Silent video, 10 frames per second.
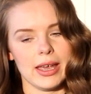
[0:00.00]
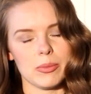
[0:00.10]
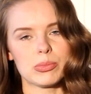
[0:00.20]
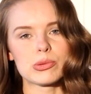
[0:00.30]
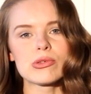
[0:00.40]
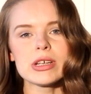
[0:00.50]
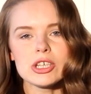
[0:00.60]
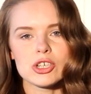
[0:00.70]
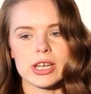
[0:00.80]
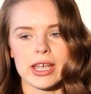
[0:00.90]

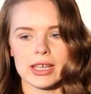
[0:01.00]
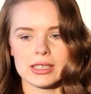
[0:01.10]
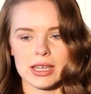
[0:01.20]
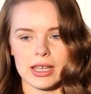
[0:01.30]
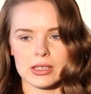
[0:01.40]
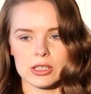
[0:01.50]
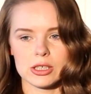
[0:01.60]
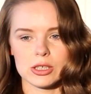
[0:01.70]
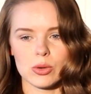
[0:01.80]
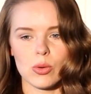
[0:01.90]
appreciate and
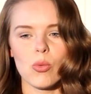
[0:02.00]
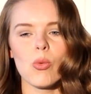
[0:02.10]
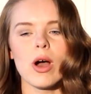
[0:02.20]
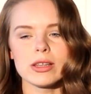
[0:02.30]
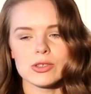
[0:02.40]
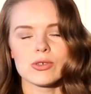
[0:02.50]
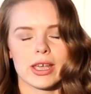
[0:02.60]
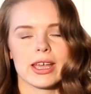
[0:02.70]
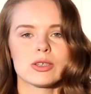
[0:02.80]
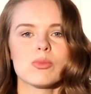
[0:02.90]
want to
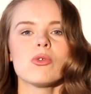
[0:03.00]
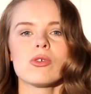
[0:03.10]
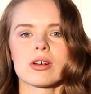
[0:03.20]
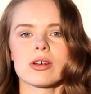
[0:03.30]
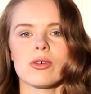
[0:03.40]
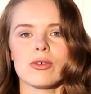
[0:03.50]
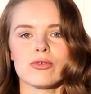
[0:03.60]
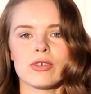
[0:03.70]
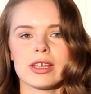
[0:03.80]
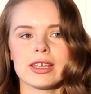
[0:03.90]
get more
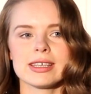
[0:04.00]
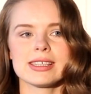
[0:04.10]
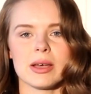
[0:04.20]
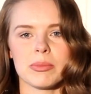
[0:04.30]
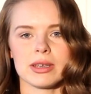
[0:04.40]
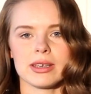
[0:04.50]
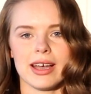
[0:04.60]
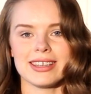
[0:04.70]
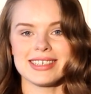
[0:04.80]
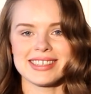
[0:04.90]
of something
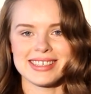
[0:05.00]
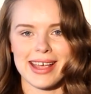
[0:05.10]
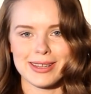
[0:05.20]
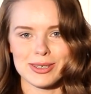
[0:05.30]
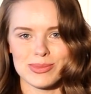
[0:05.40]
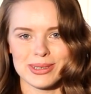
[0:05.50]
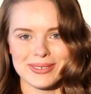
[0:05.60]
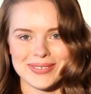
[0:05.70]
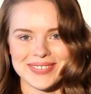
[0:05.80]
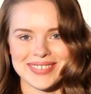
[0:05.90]
understandable.
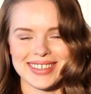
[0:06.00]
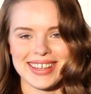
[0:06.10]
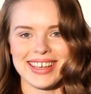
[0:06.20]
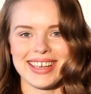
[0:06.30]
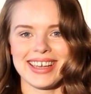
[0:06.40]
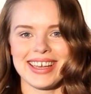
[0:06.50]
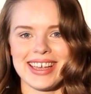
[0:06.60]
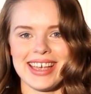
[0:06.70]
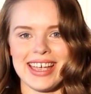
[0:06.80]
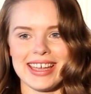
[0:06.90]

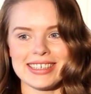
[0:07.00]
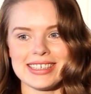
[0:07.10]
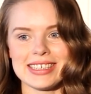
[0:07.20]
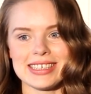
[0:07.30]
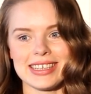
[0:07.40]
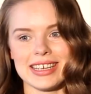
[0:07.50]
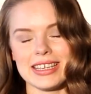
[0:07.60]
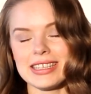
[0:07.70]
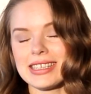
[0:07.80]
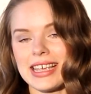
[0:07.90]
And
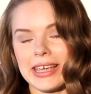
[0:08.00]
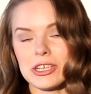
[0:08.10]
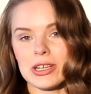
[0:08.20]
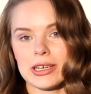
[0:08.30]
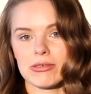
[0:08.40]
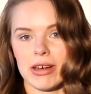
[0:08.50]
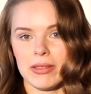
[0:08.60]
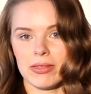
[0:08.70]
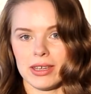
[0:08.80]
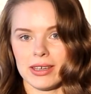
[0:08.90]
it's actually a
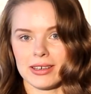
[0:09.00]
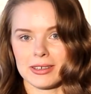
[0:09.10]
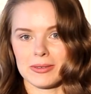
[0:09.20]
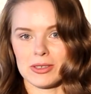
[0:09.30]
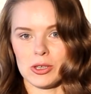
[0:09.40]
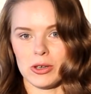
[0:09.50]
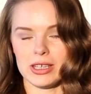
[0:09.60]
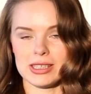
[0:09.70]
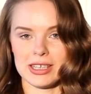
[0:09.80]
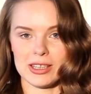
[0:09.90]
great thing. So
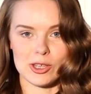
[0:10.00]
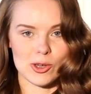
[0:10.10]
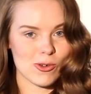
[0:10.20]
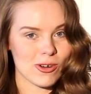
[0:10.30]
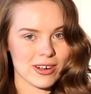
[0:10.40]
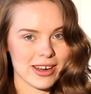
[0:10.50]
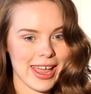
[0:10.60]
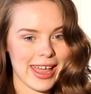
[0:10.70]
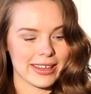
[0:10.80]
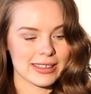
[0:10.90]
it's in your
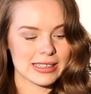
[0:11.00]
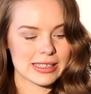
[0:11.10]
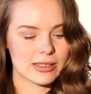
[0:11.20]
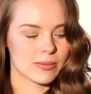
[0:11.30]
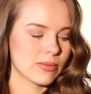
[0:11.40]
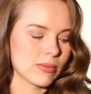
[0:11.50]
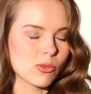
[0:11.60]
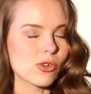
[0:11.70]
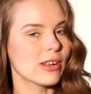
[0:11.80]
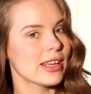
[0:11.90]
hands,
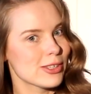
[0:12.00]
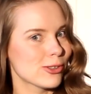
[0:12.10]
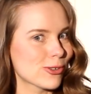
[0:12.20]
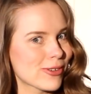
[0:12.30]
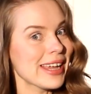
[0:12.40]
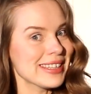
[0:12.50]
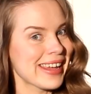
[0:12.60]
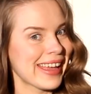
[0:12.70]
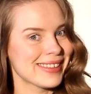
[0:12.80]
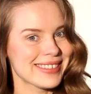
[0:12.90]
more or less in your right
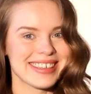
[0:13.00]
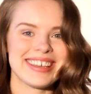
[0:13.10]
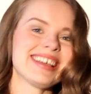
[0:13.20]
hand,